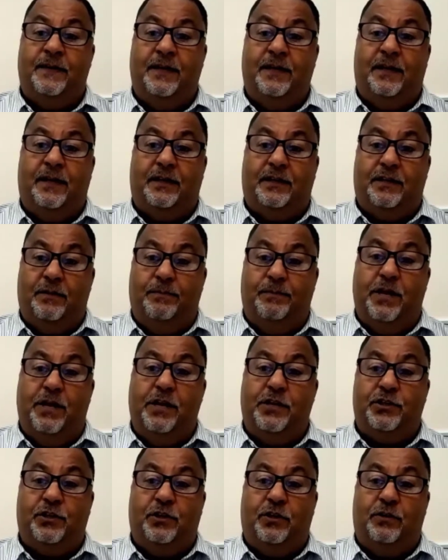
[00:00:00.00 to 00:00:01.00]

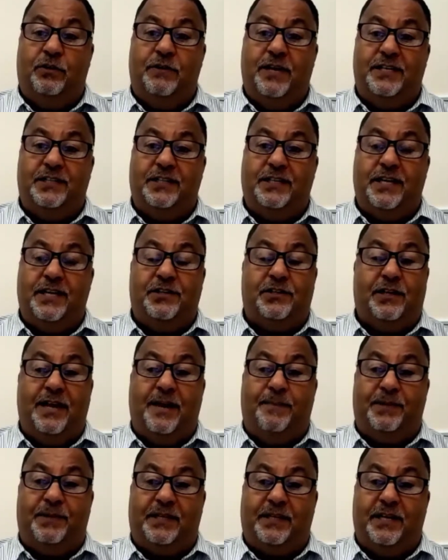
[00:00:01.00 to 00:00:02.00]
commercial or residential
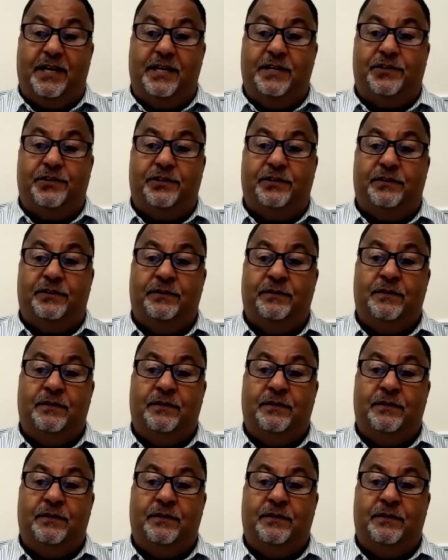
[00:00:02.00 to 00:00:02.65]
application